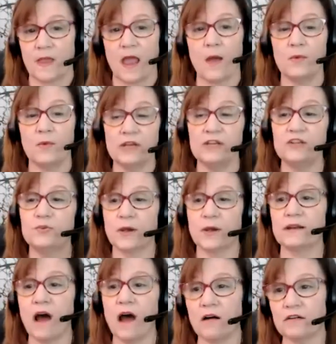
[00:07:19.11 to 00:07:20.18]
And we need to
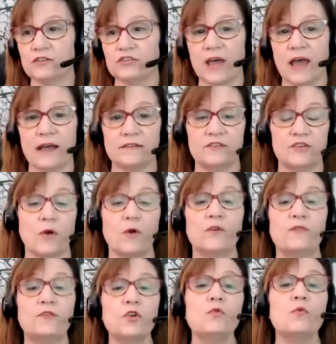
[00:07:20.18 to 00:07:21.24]
acknowledge that. So
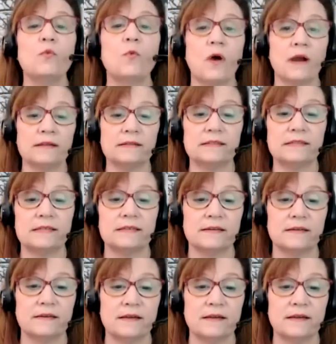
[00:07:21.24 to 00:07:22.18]
if you want